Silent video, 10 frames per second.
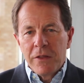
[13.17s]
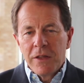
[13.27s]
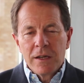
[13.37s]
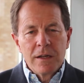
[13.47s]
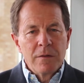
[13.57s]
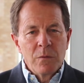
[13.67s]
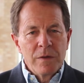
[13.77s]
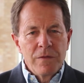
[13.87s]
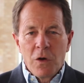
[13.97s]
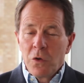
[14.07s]
I think
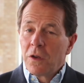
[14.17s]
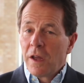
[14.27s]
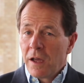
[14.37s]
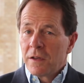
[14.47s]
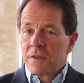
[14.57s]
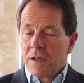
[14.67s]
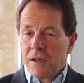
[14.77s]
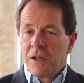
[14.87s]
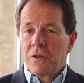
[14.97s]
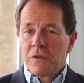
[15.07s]
we've all learnt a
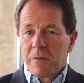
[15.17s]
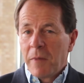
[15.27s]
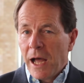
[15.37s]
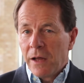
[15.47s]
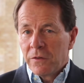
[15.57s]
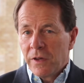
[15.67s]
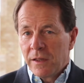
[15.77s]
huge amount.